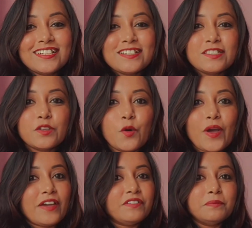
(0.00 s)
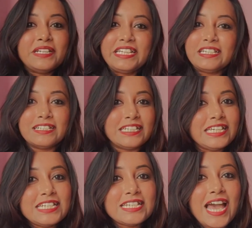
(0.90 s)
So everybody
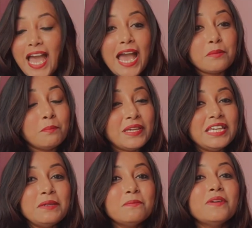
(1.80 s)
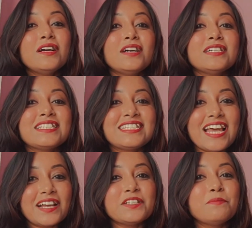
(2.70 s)
agreed and Bhim
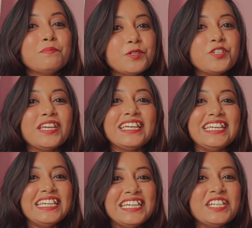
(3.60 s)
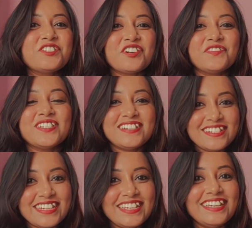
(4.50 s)
started pushing each of the
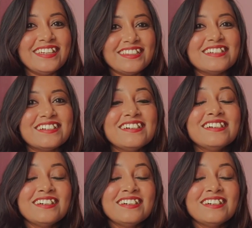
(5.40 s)
tree in the